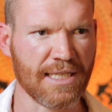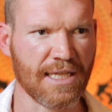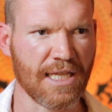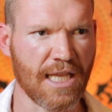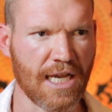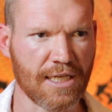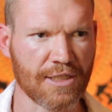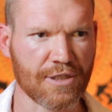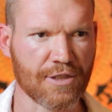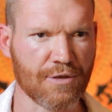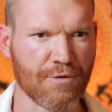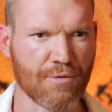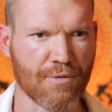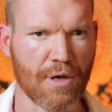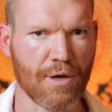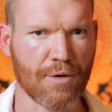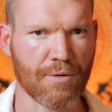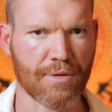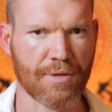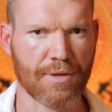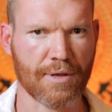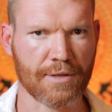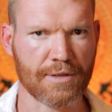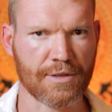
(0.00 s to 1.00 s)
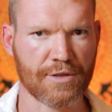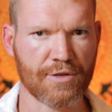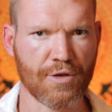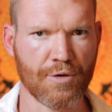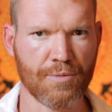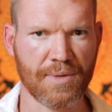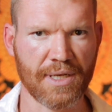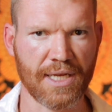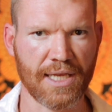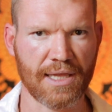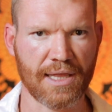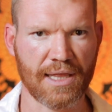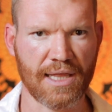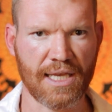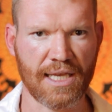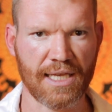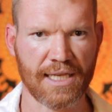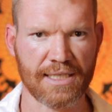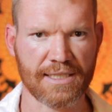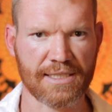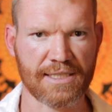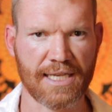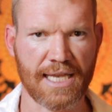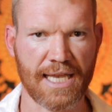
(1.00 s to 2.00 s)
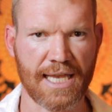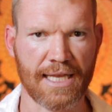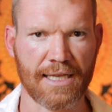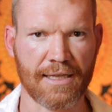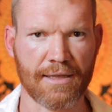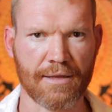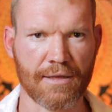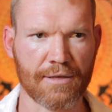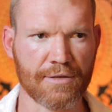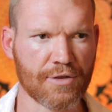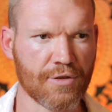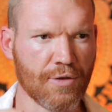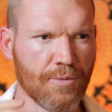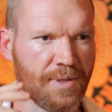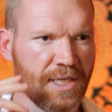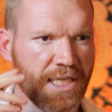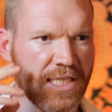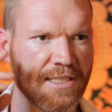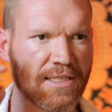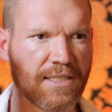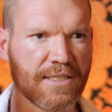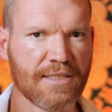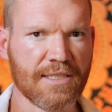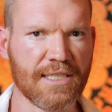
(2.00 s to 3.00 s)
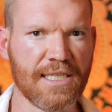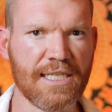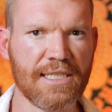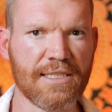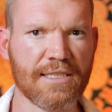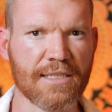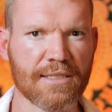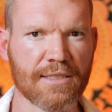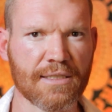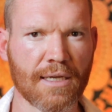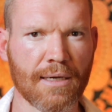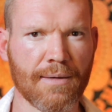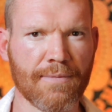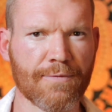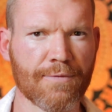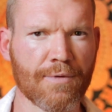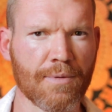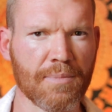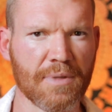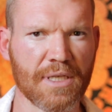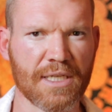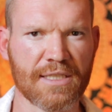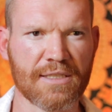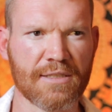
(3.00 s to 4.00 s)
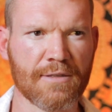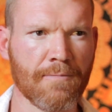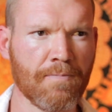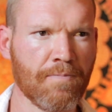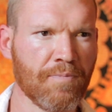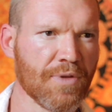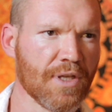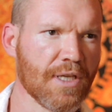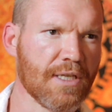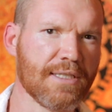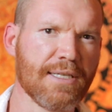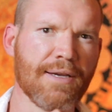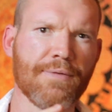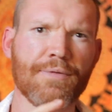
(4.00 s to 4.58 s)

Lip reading: lush growth on so many things, and so many diseases come from this, because